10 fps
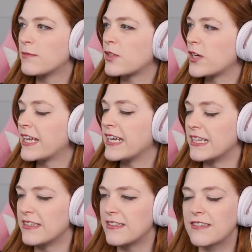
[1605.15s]
And I'm sorry,
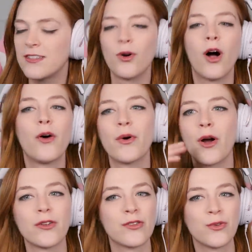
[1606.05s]
kids. You all will
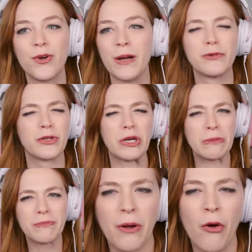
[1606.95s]
go to school, I'm
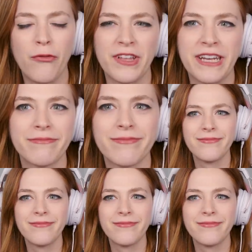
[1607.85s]
sure, hopefully.